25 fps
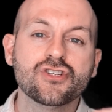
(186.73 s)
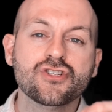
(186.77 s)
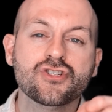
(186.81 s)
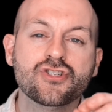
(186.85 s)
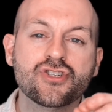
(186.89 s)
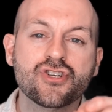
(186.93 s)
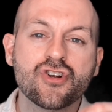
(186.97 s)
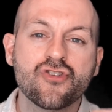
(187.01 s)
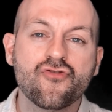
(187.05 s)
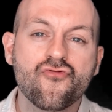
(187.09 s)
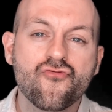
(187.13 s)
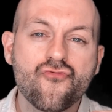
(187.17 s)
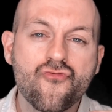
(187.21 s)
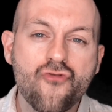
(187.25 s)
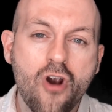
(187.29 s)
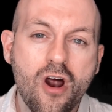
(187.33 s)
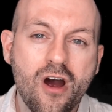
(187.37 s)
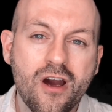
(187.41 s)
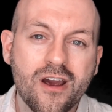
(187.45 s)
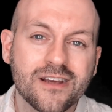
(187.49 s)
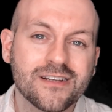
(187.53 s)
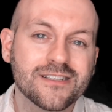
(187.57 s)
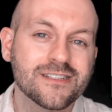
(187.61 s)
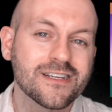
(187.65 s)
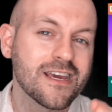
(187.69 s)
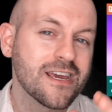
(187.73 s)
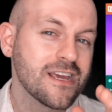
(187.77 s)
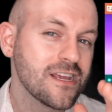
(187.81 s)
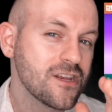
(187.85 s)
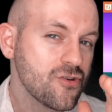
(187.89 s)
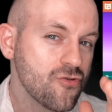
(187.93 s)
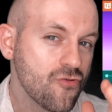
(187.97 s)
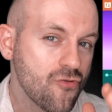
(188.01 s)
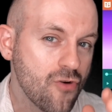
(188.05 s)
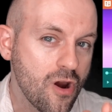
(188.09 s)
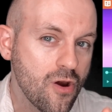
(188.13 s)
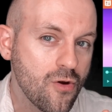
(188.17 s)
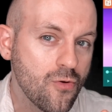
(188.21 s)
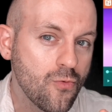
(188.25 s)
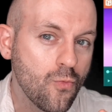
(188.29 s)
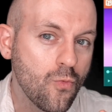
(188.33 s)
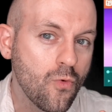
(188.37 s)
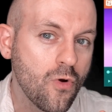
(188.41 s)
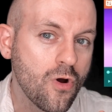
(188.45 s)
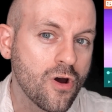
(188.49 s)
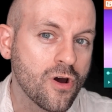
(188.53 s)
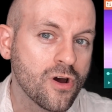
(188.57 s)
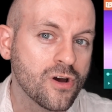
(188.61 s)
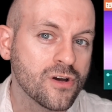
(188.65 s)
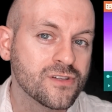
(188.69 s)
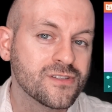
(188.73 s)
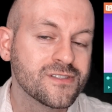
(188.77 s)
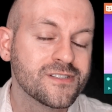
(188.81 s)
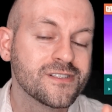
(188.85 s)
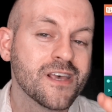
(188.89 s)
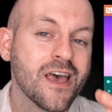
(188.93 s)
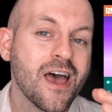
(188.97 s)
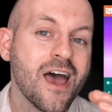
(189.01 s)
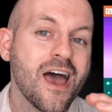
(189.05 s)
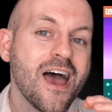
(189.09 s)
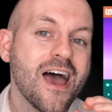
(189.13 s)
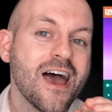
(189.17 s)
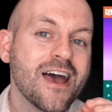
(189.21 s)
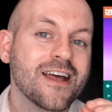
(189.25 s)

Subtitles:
you should write in your own words